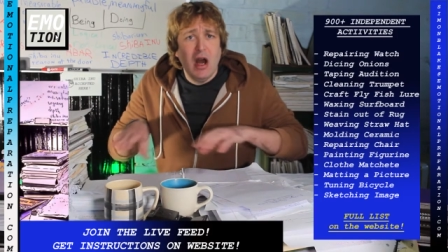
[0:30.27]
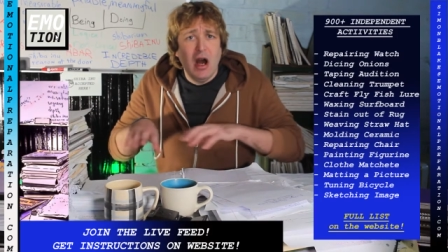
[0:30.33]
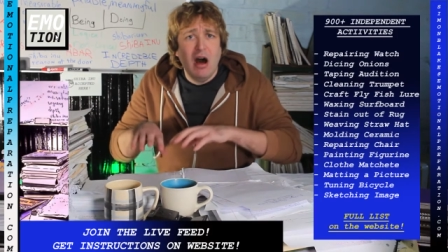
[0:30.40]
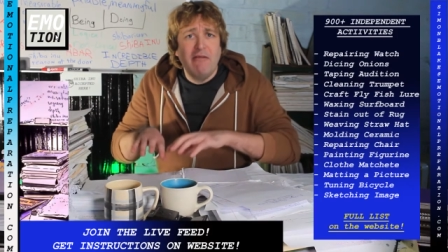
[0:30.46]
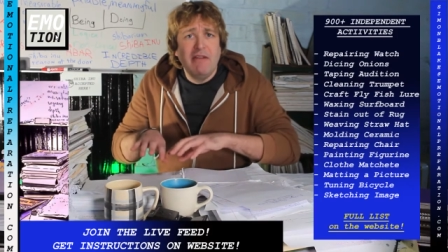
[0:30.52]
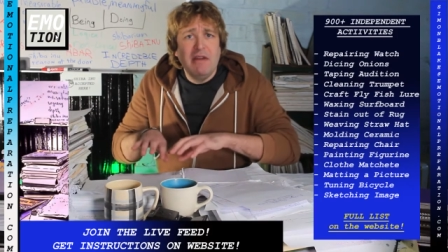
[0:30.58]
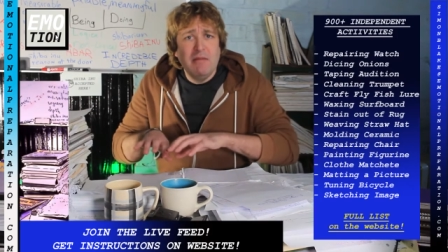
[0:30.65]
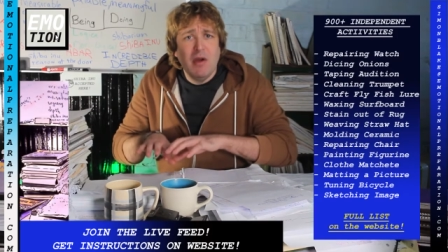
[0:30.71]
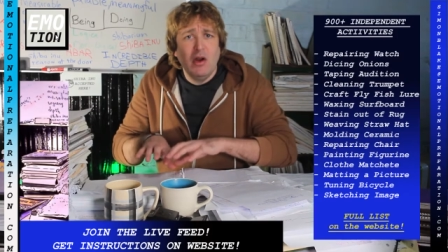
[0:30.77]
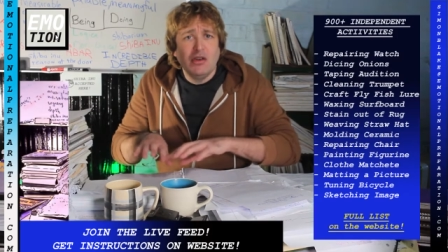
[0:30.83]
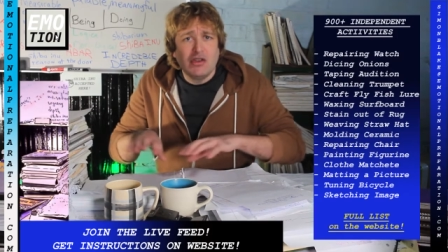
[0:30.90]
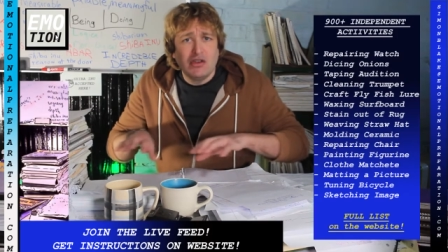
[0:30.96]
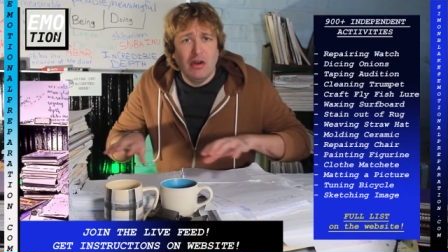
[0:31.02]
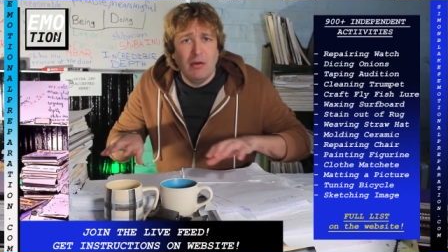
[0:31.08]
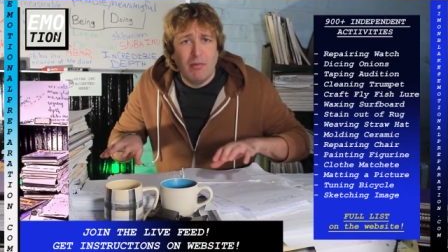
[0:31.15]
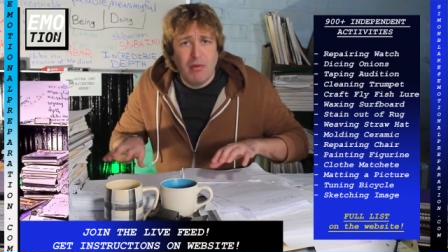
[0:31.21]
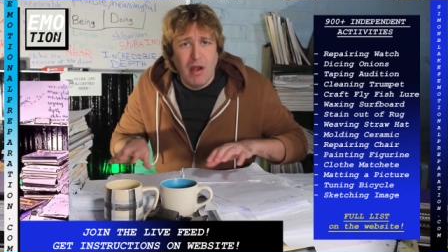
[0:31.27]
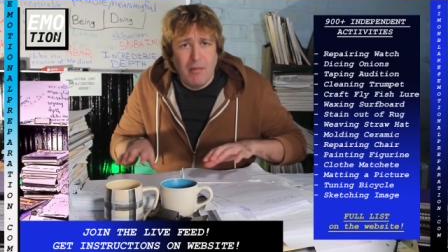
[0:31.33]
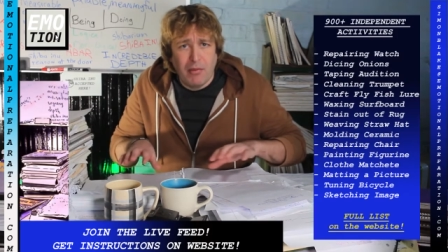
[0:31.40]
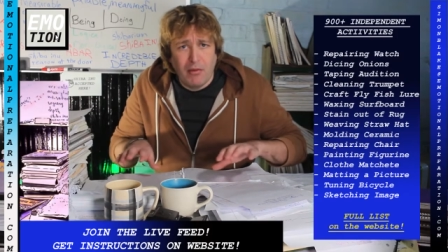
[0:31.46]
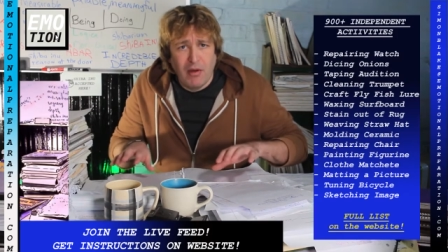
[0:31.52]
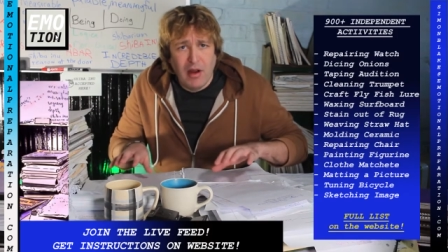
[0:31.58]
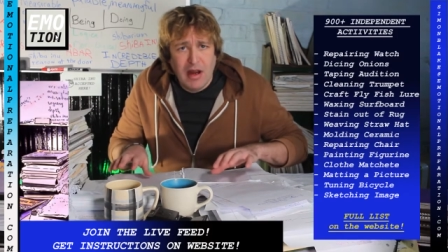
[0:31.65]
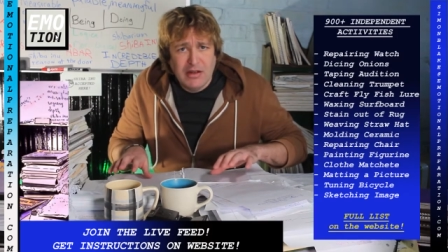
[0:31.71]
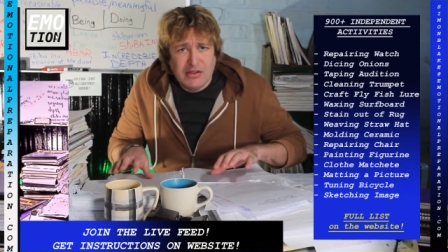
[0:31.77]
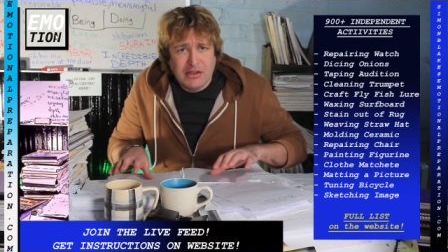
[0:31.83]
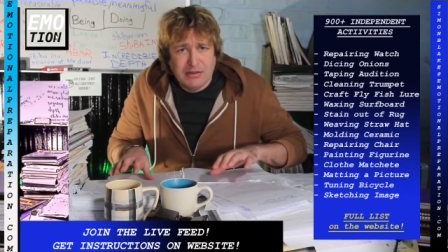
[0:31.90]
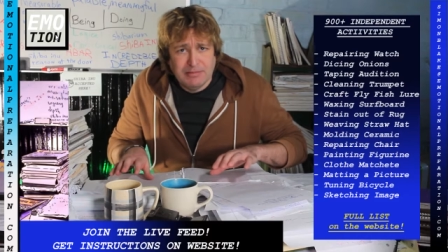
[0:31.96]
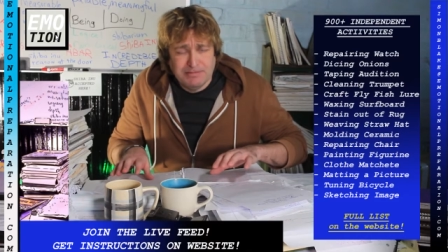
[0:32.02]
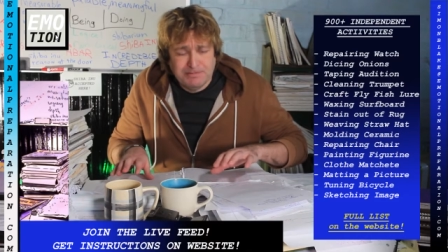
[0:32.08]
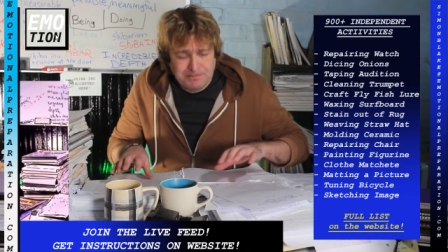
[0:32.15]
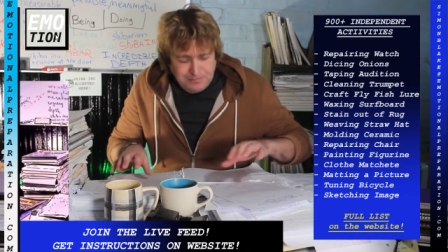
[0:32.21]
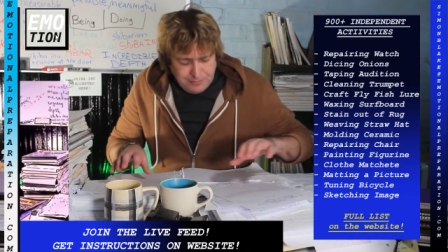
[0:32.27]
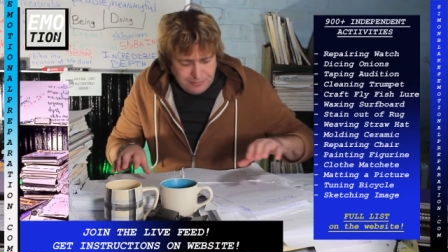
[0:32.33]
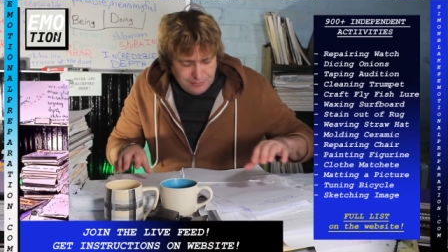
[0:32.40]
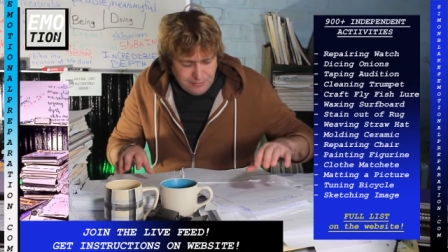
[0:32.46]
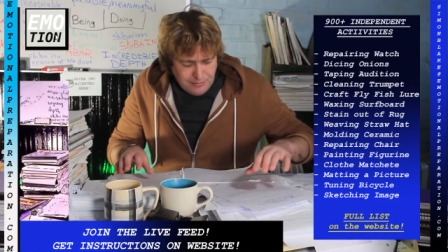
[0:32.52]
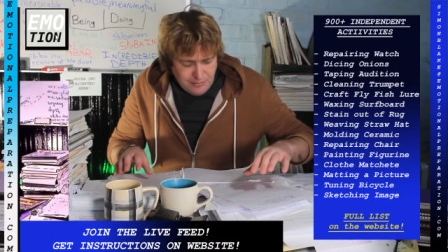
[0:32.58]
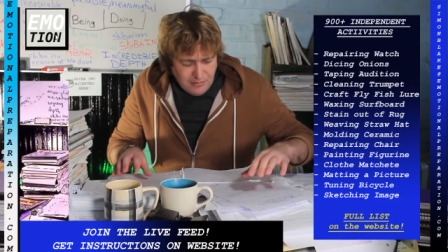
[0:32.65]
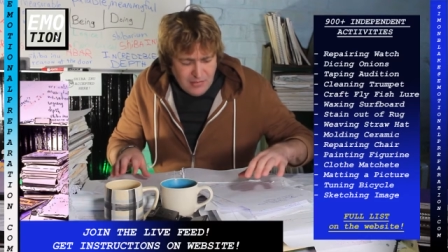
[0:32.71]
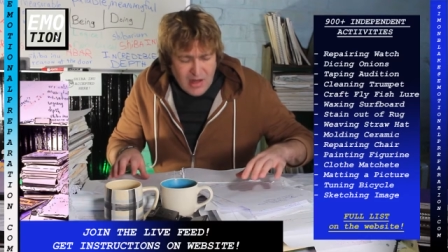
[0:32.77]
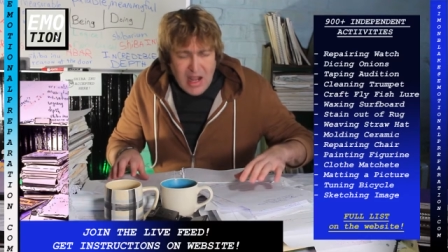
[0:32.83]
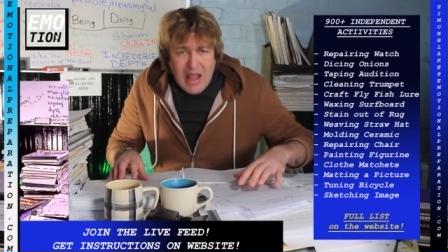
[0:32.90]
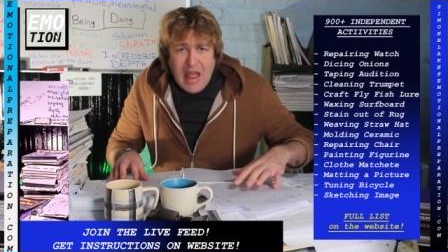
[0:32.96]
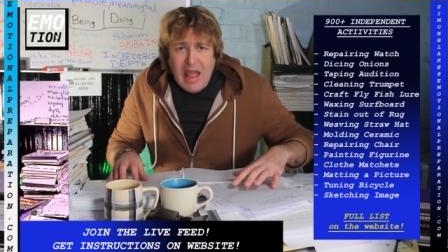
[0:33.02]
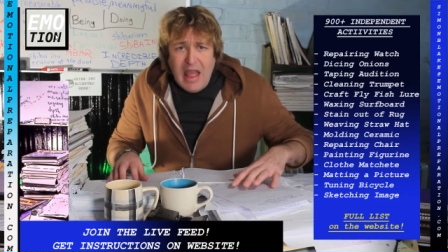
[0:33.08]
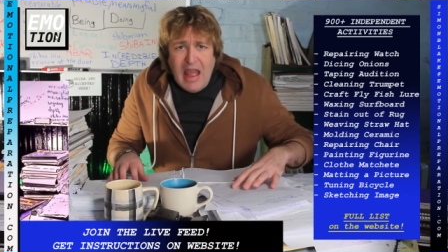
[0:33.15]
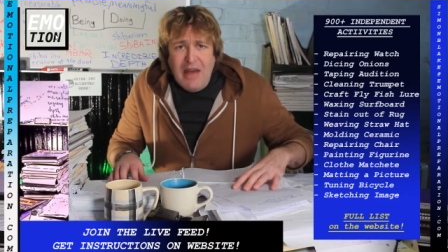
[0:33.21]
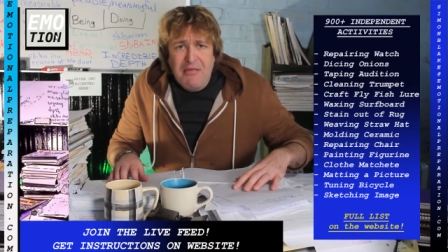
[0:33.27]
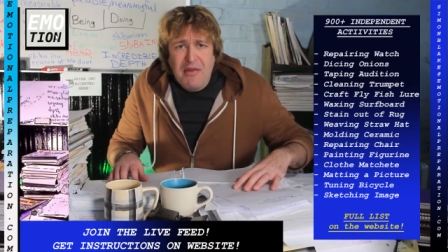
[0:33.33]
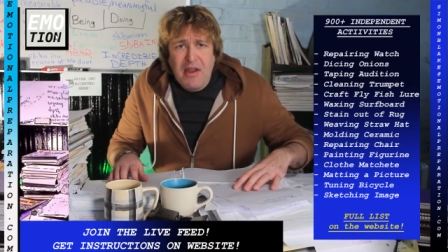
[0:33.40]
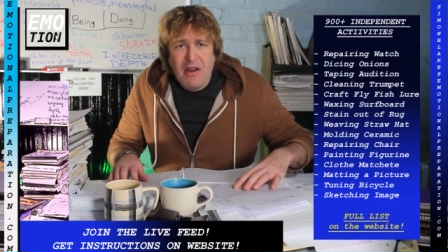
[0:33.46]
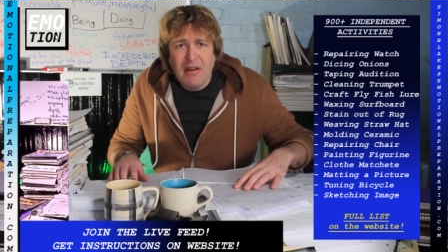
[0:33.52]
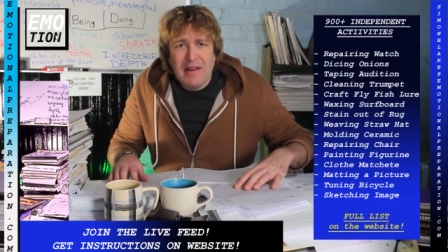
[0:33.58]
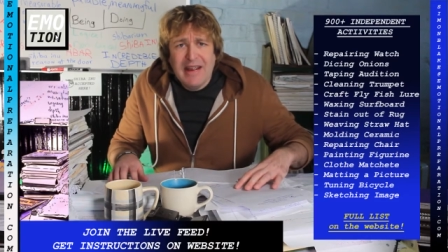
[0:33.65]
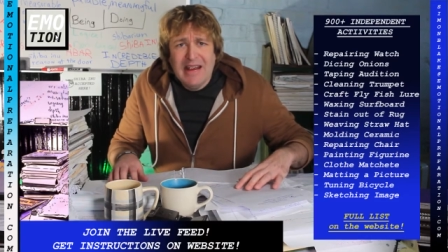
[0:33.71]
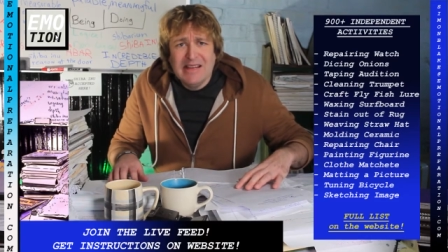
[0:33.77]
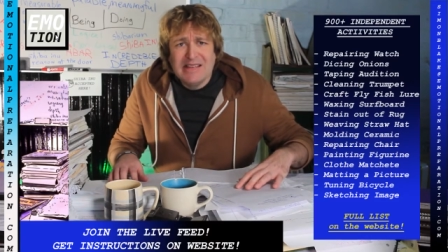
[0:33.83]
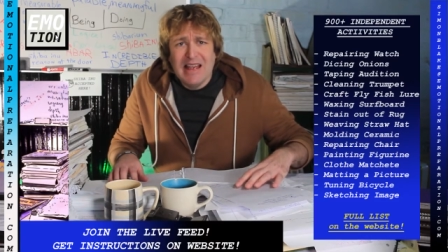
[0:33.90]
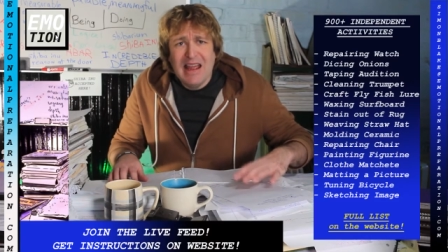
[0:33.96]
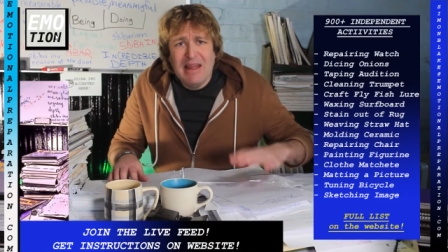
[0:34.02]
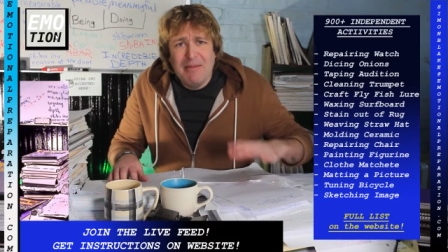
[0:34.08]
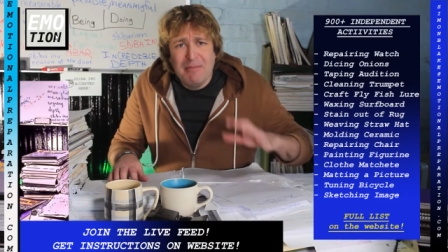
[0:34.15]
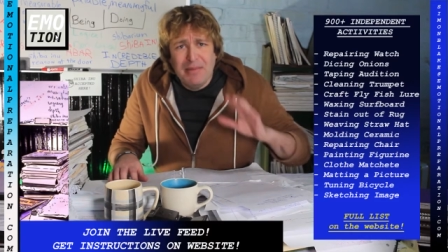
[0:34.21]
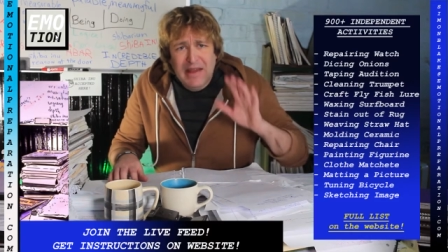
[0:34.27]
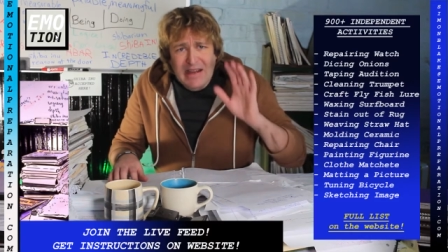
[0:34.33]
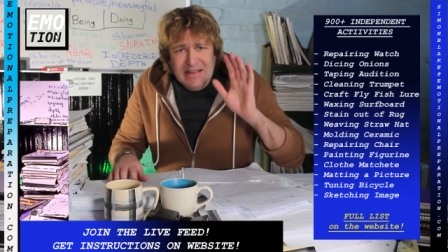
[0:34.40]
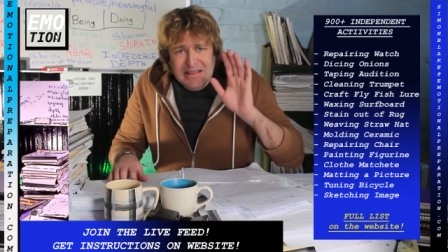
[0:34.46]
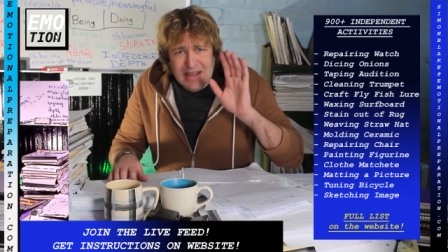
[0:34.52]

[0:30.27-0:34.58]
of emotional preparation and there is a big